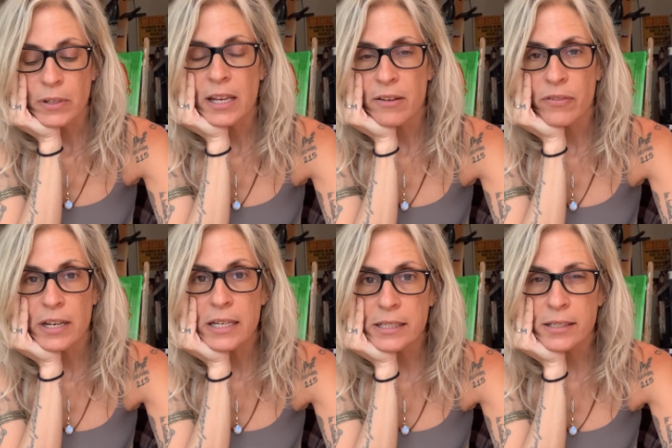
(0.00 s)
and if it
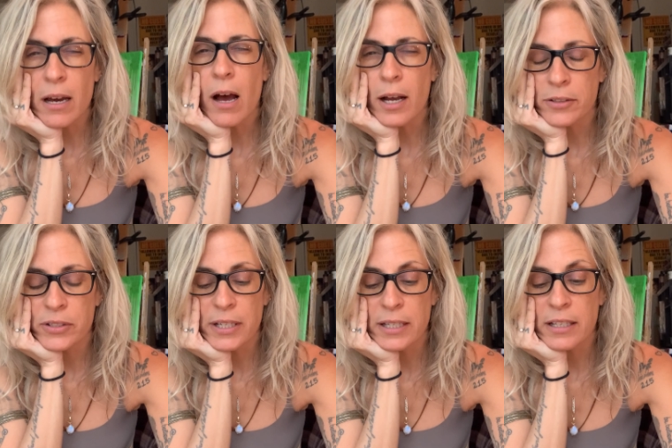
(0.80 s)
is
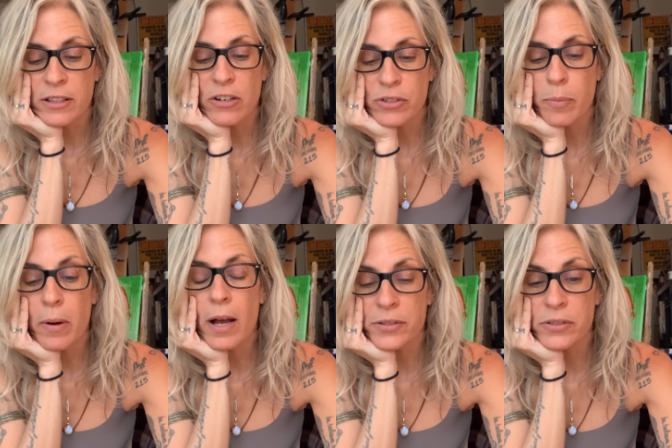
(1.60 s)
toxic, there's a
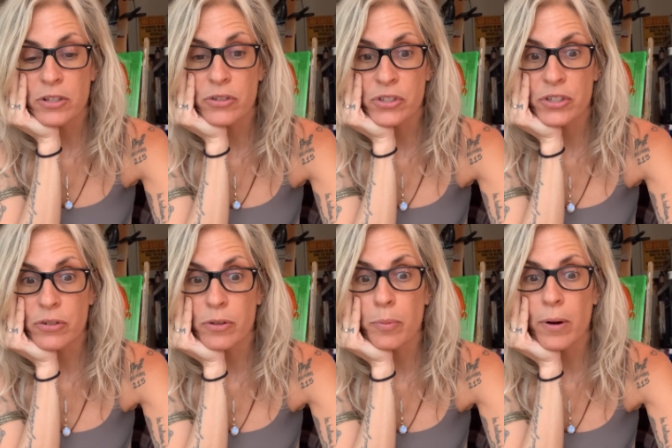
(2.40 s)
poss there's
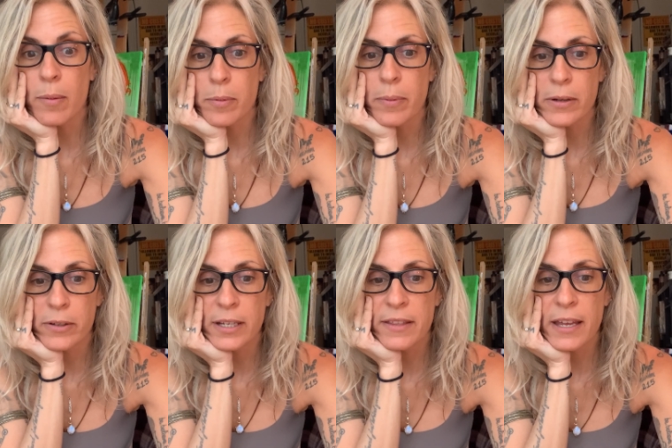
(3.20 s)
still the
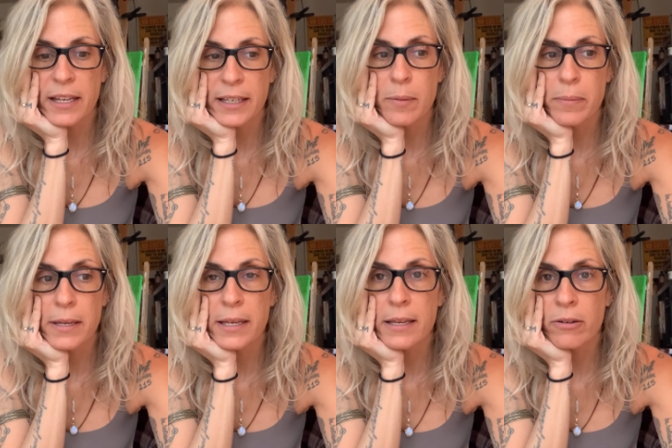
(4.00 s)
probability that it can be
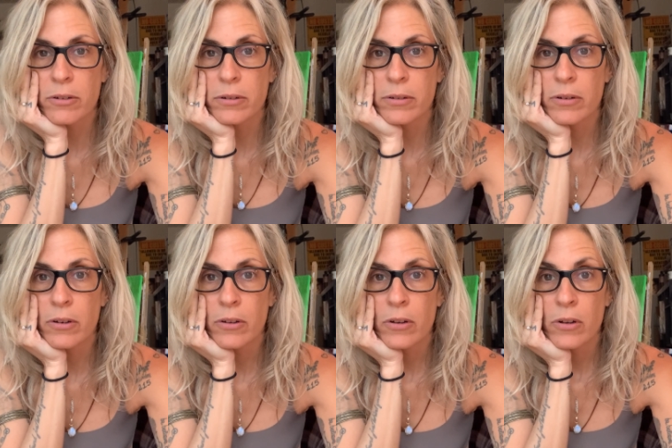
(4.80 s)
healed.
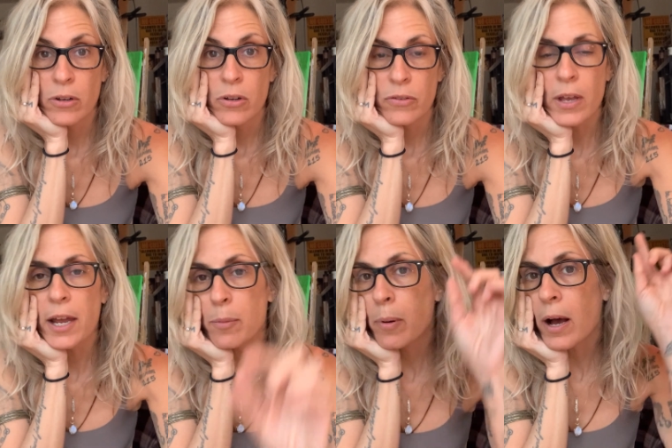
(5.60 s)

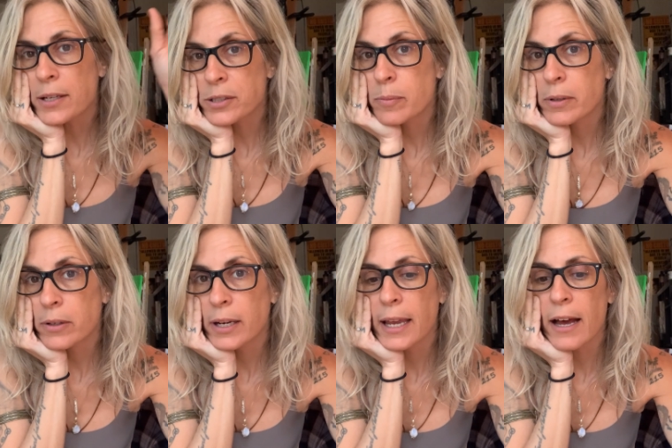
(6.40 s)
Not a
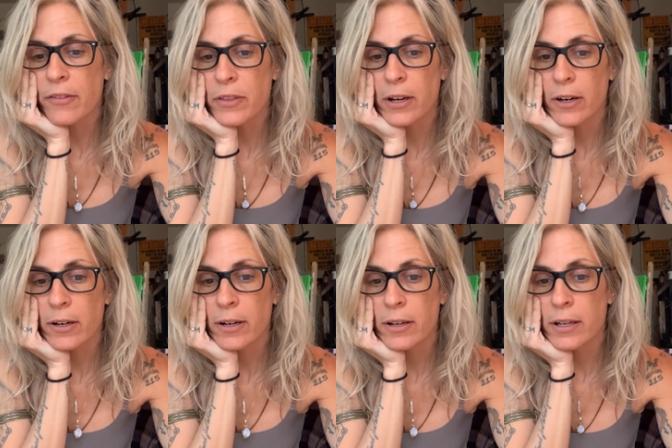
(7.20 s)
possibility out
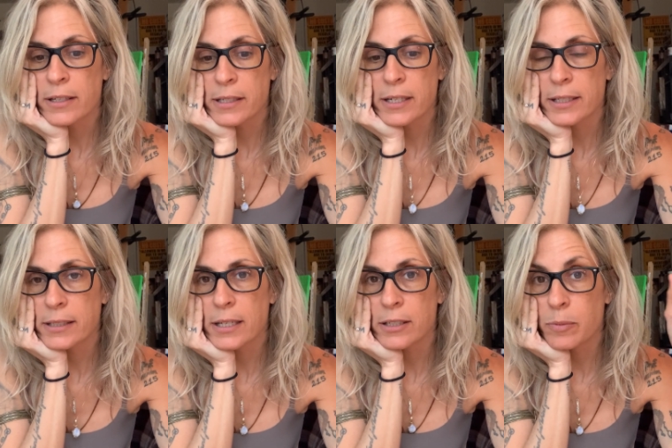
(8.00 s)
there as it
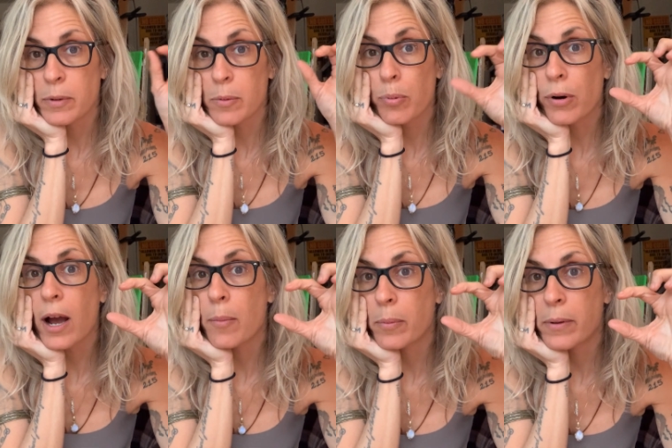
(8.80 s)
exists, but a
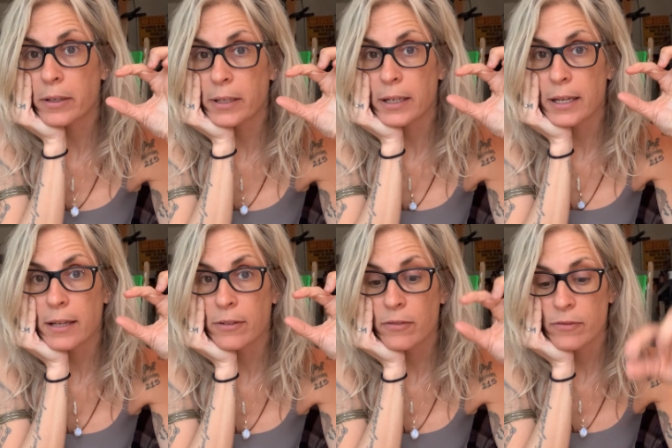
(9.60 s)
probability.